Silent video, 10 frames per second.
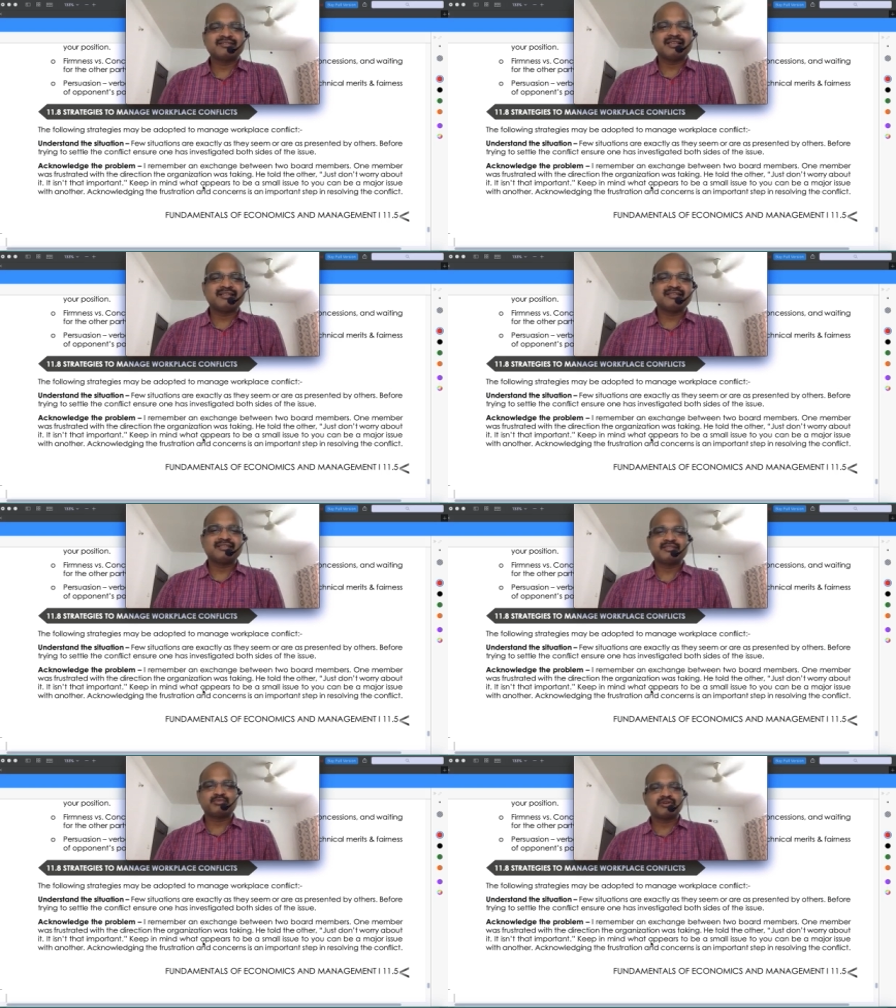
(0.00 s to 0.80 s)
that this
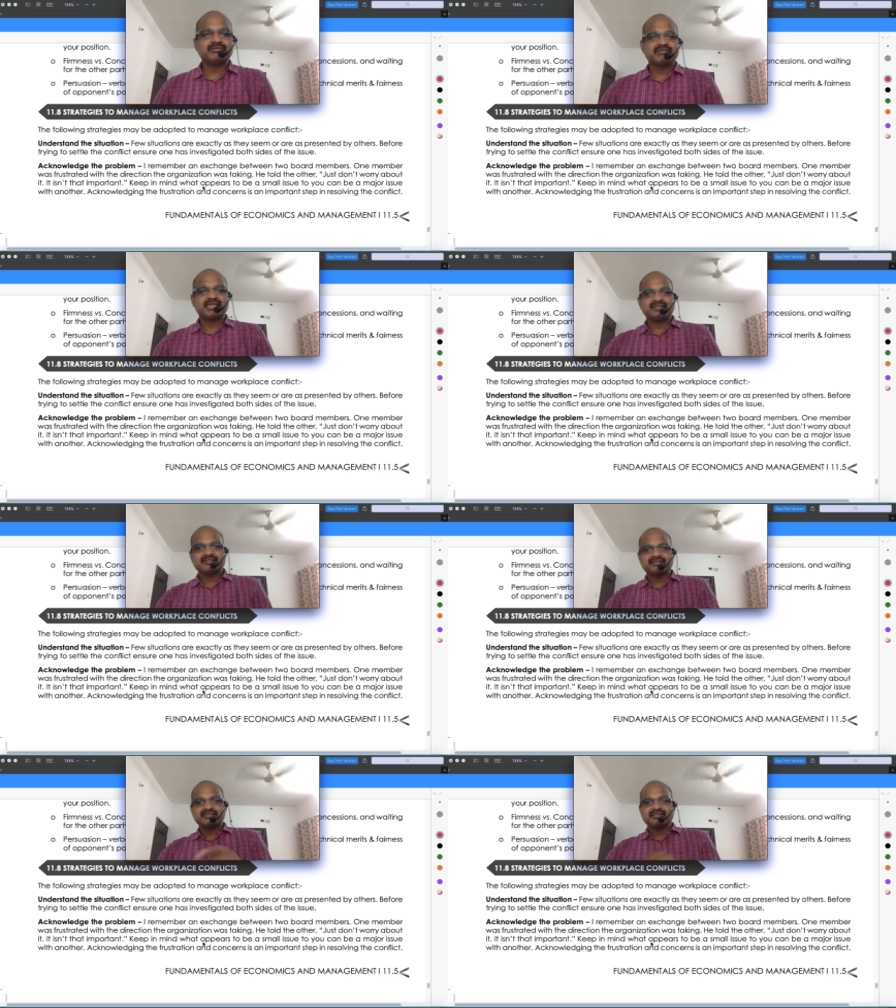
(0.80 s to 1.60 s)
is a problem like
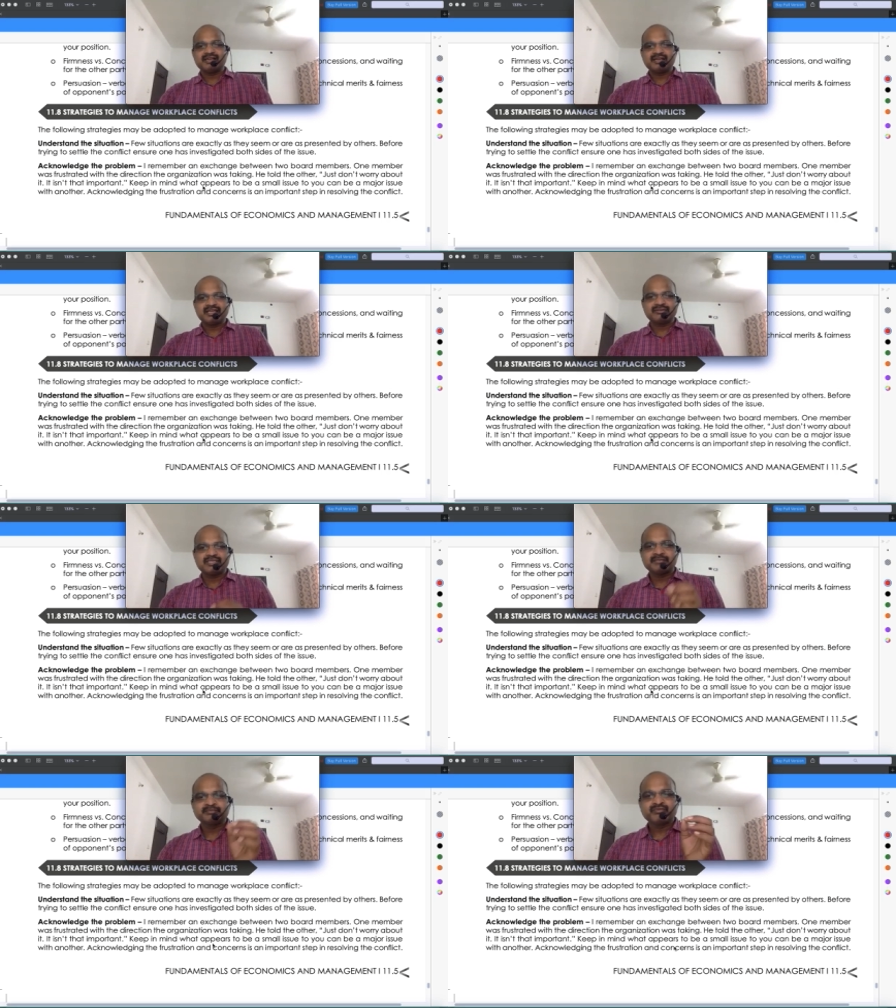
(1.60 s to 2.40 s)
this is the third line you see